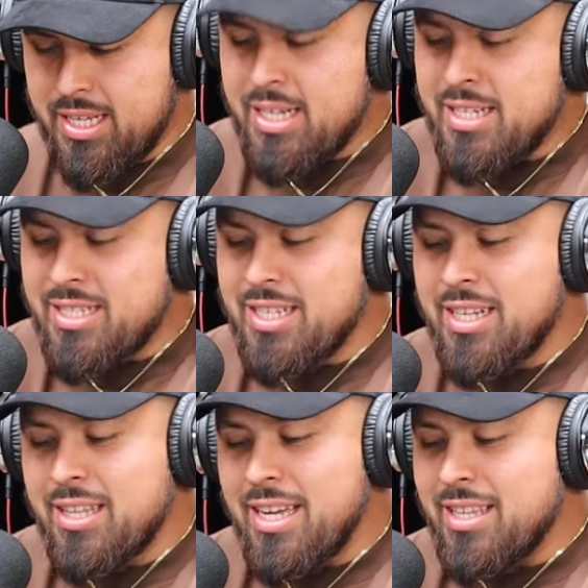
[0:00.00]
in a
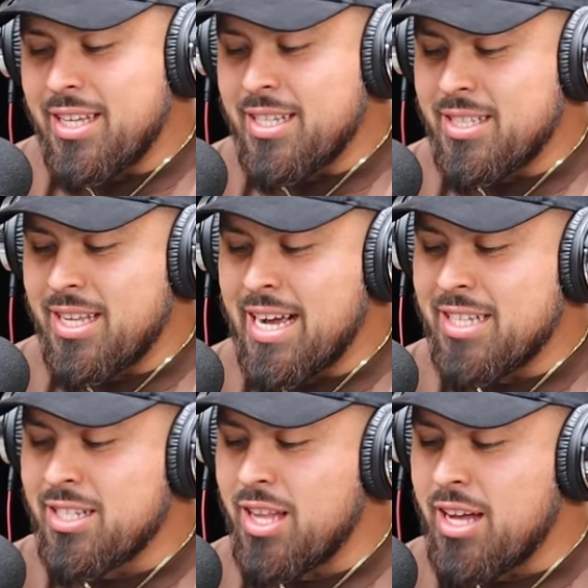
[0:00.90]
city that it
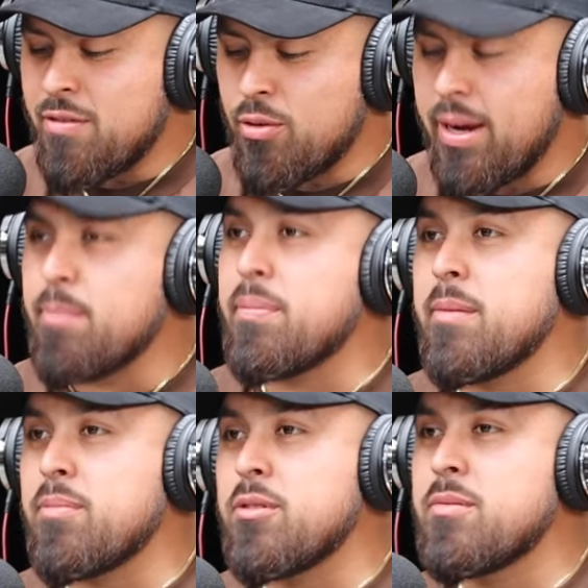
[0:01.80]
has a lot of great
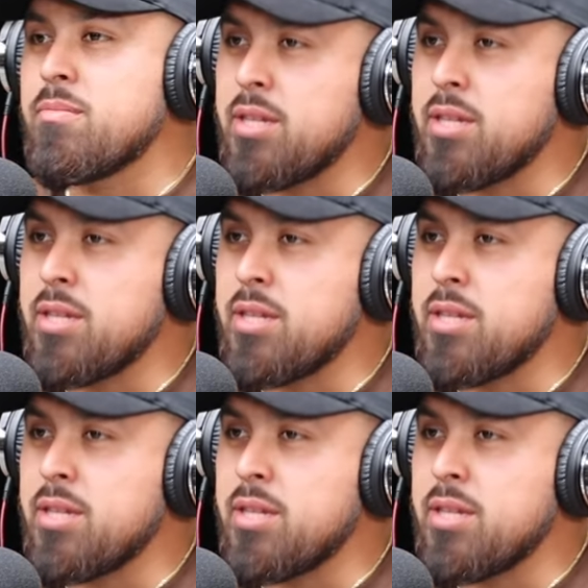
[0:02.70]
people